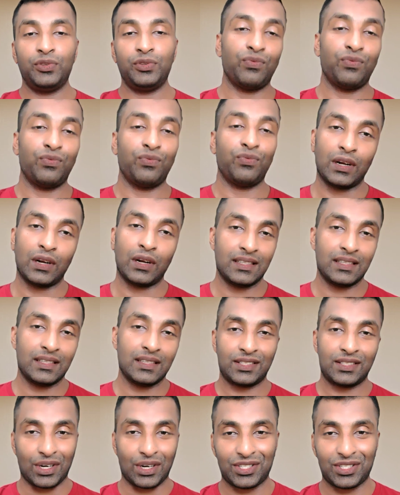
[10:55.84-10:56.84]
what the
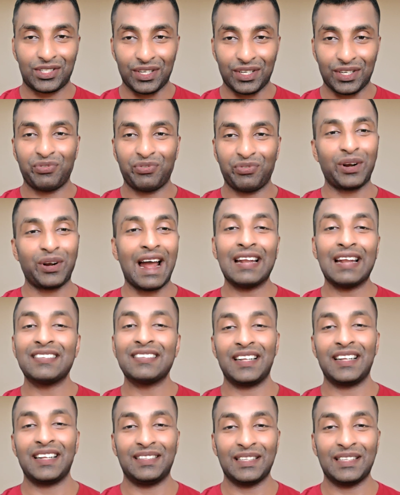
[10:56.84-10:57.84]
structure for
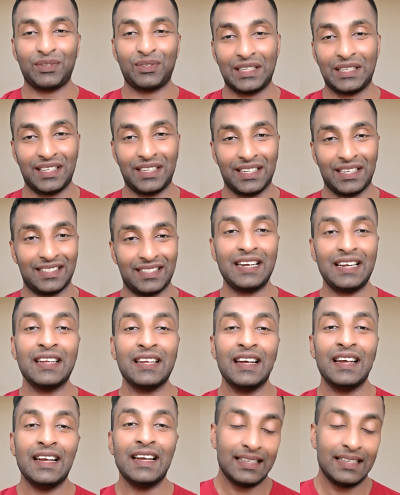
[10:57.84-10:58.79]
answering these questions, right?